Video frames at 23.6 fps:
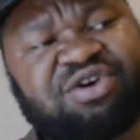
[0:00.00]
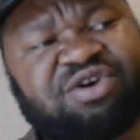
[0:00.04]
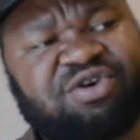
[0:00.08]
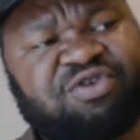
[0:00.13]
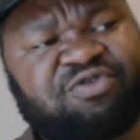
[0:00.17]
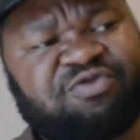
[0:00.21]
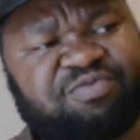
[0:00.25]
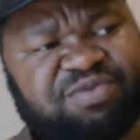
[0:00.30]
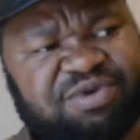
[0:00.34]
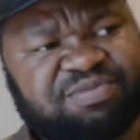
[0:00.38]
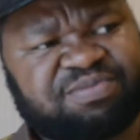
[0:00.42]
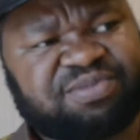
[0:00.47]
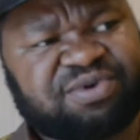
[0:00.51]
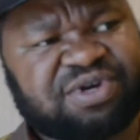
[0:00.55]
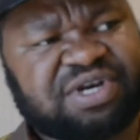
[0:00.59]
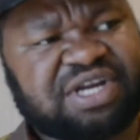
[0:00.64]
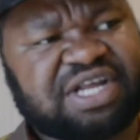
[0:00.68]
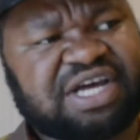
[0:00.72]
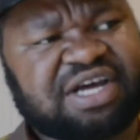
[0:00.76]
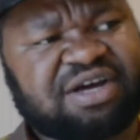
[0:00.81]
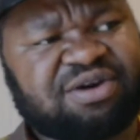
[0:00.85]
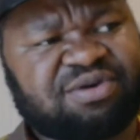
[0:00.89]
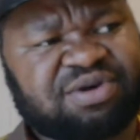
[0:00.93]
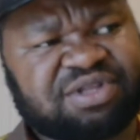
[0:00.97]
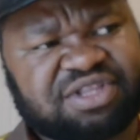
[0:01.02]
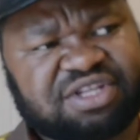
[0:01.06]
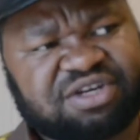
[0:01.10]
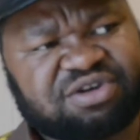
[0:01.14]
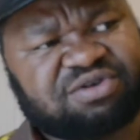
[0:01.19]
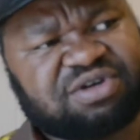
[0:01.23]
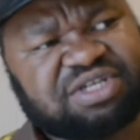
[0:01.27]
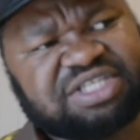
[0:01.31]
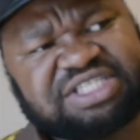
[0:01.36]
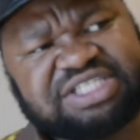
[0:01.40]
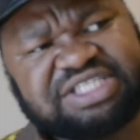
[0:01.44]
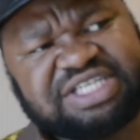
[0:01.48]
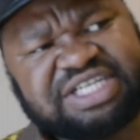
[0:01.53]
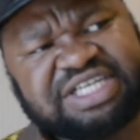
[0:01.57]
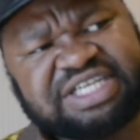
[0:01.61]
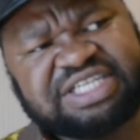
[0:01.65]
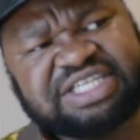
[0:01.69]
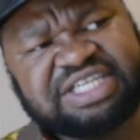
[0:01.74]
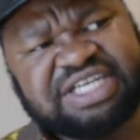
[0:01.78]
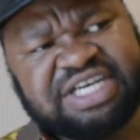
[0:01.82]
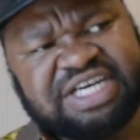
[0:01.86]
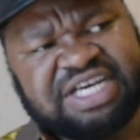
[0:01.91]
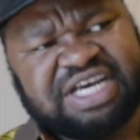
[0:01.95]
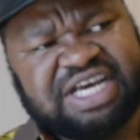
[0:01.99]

of people on the continent.